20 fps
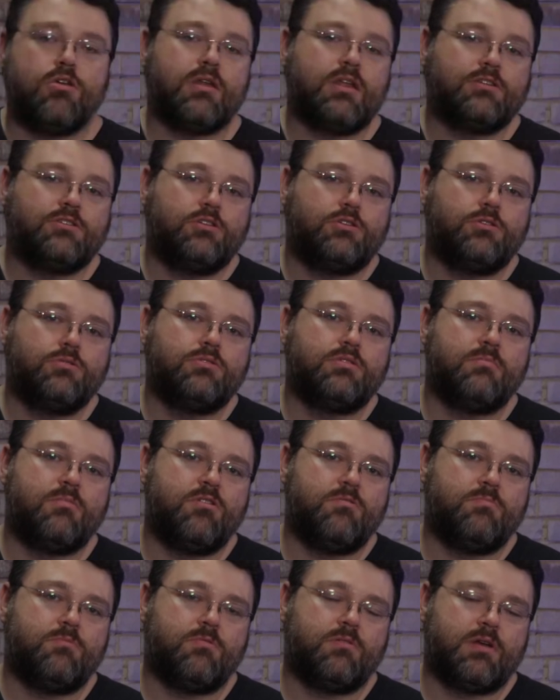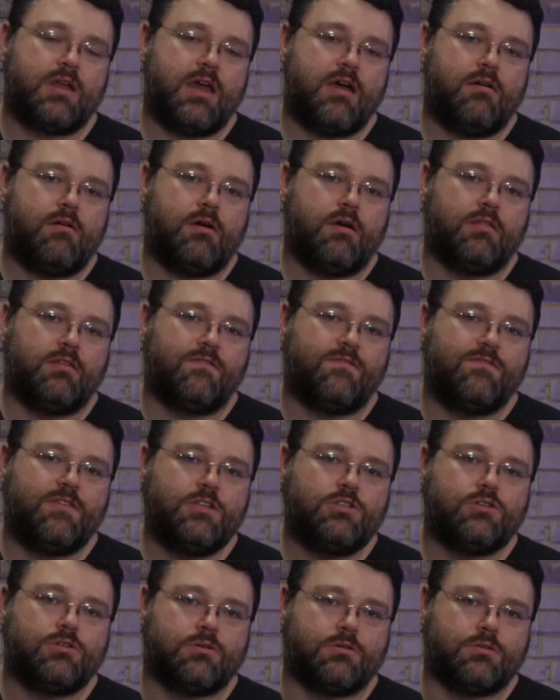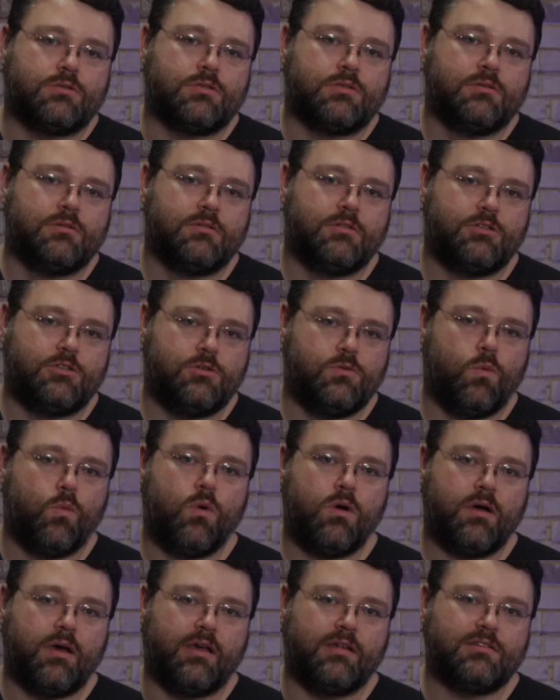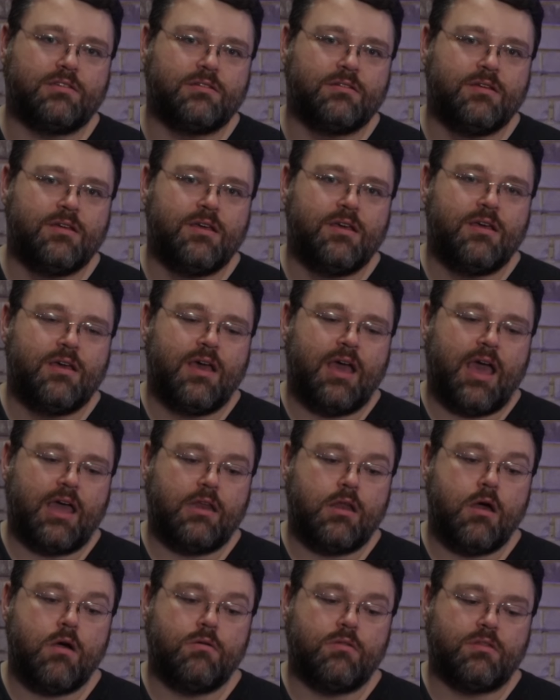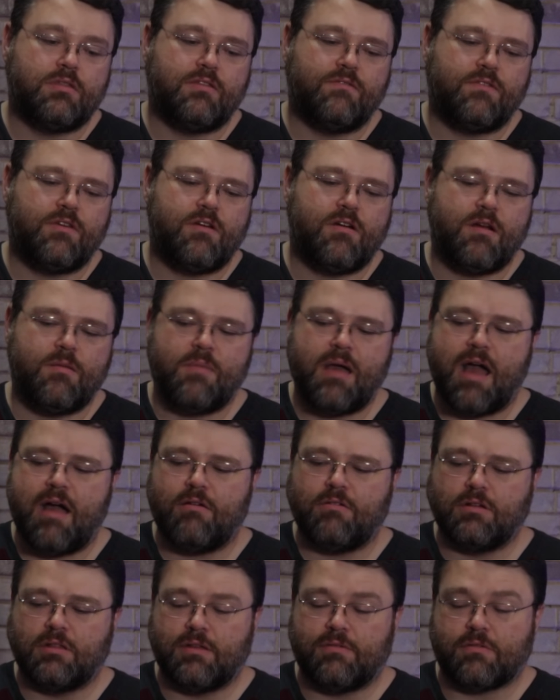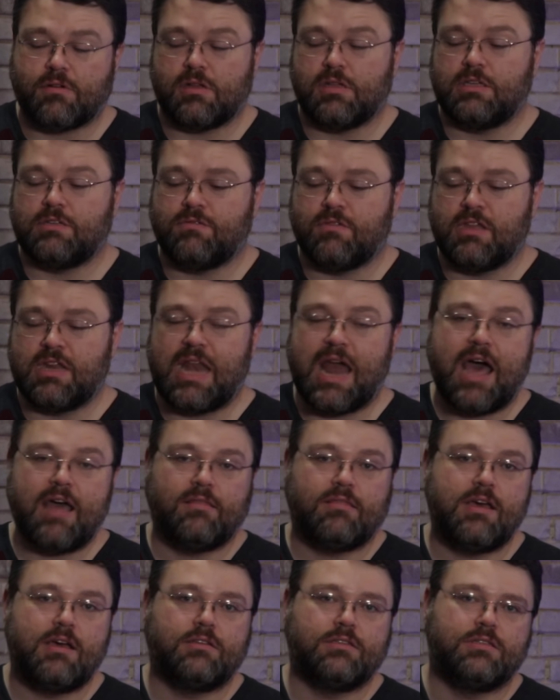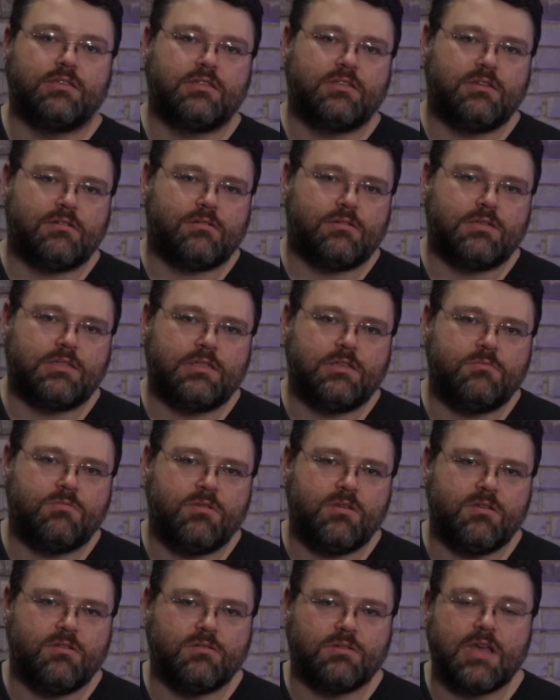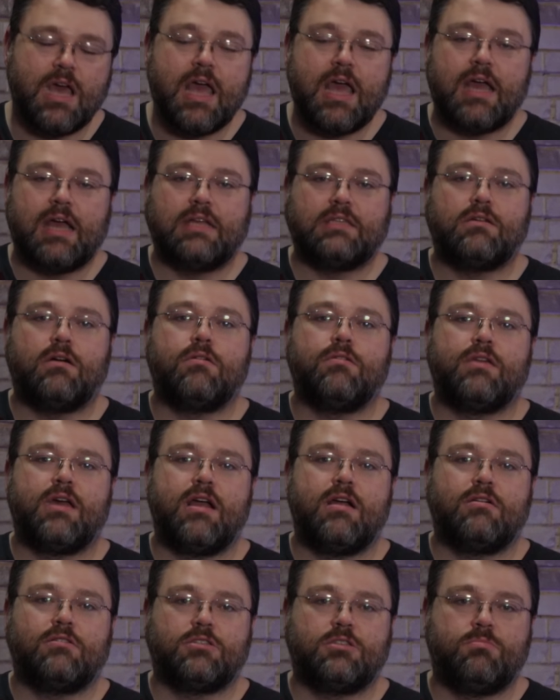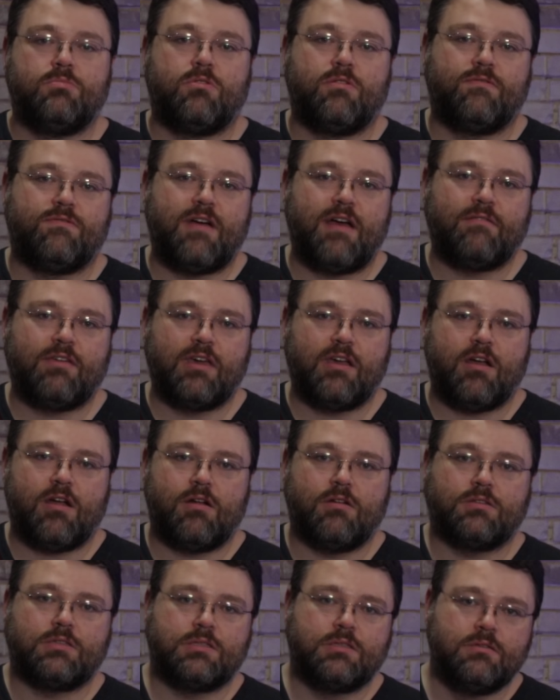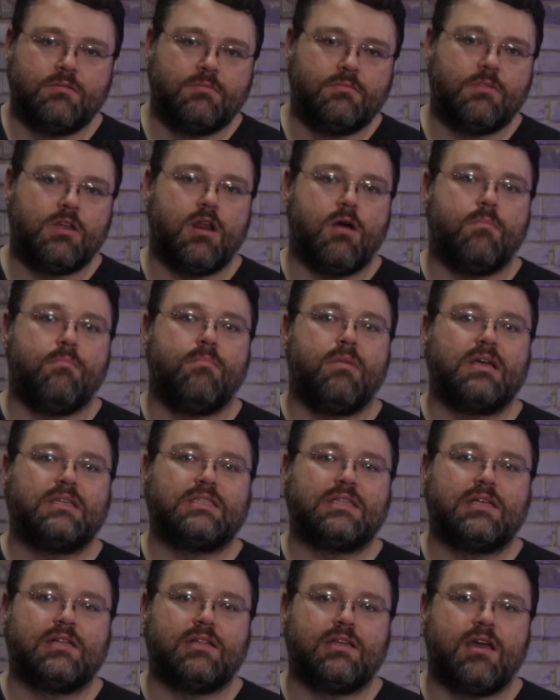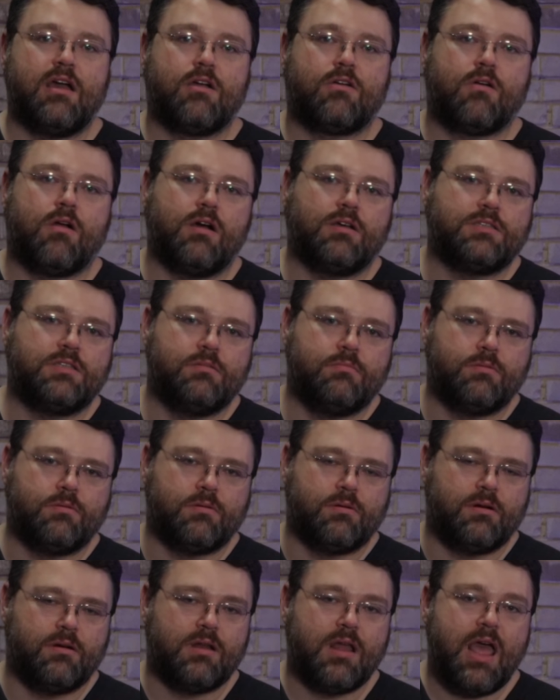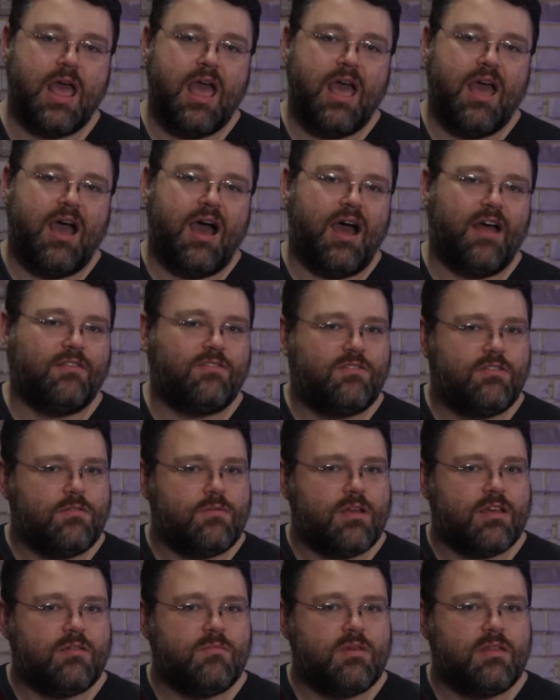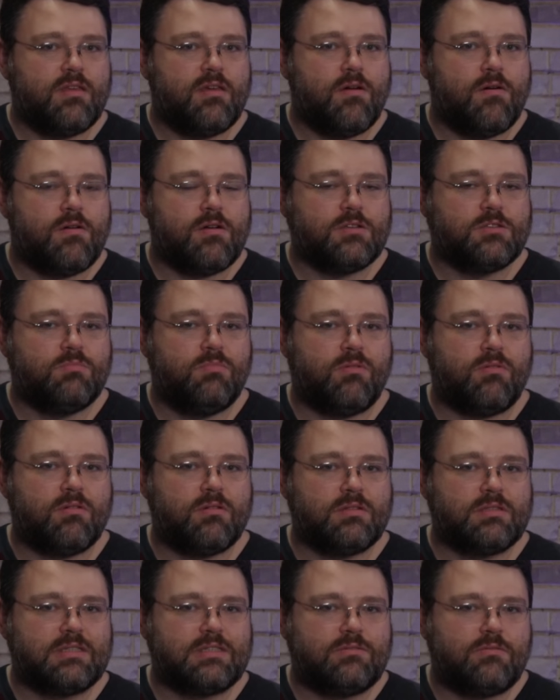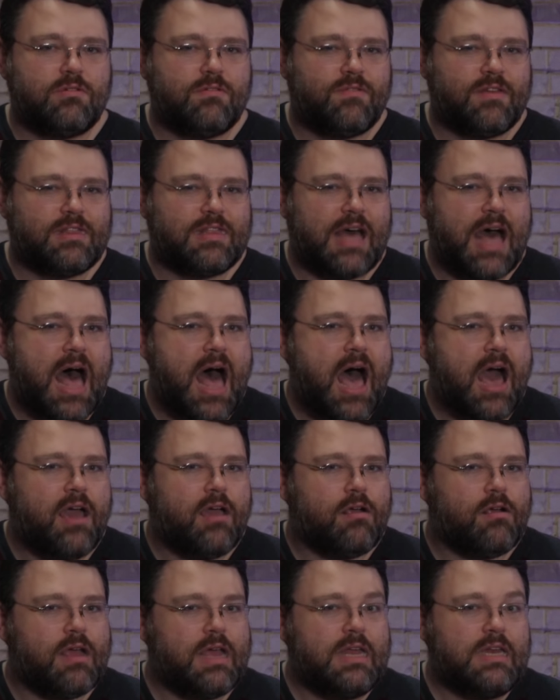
You can actually choose the motherboard now on the features that you want and know that the VRM power delivery, at least for the 9000 series CPUs, it's all there to support 5 gigahertz, you know, basically across the board. I'd still recommend the Aorus boards sort of at the higher